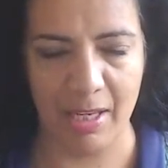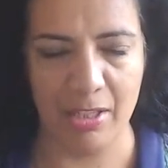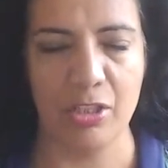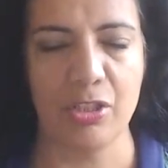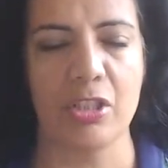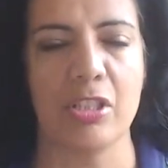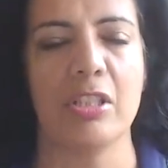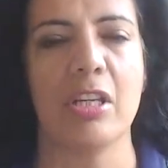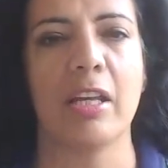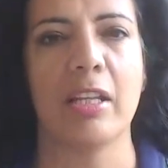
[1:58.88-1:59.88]

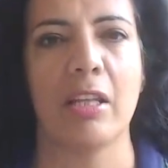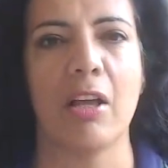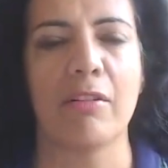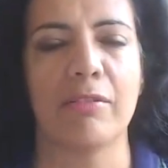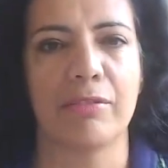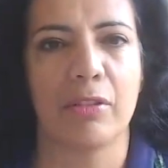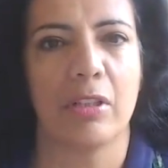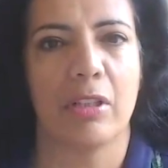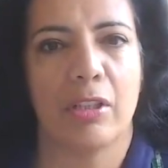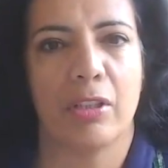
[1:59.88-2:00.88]
energy and love
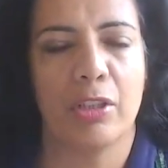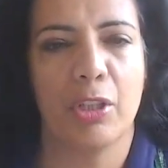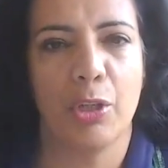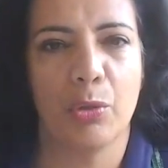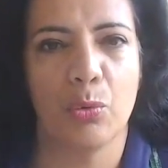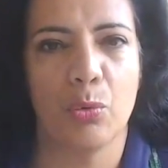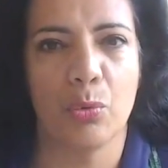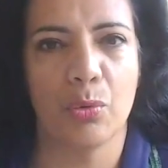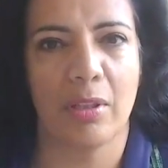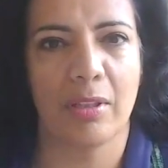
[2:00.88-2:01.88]
uh,
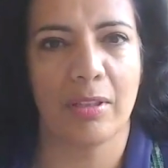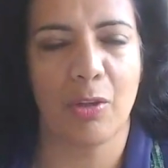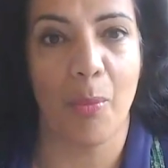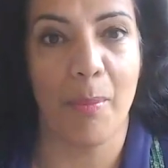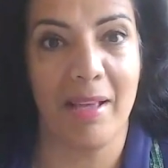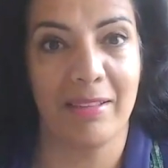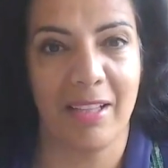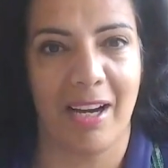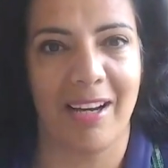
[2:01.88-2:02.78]
to uh, command